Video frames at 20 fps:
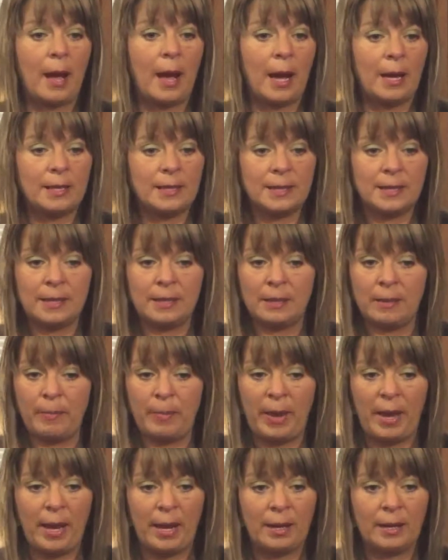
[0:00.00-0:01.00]
I see the
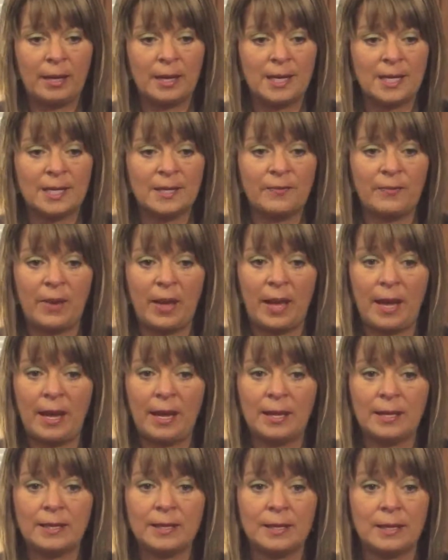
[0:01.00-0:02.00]
pain in his
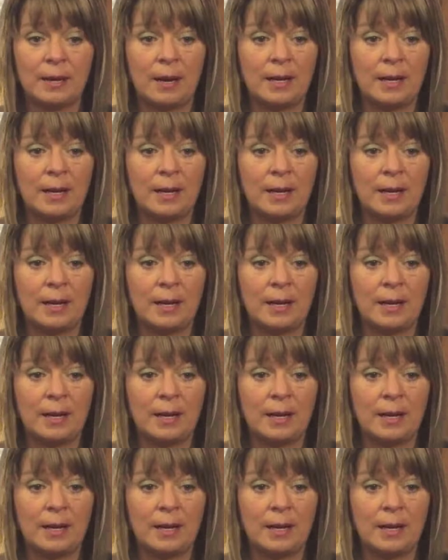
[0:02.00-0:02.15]
face,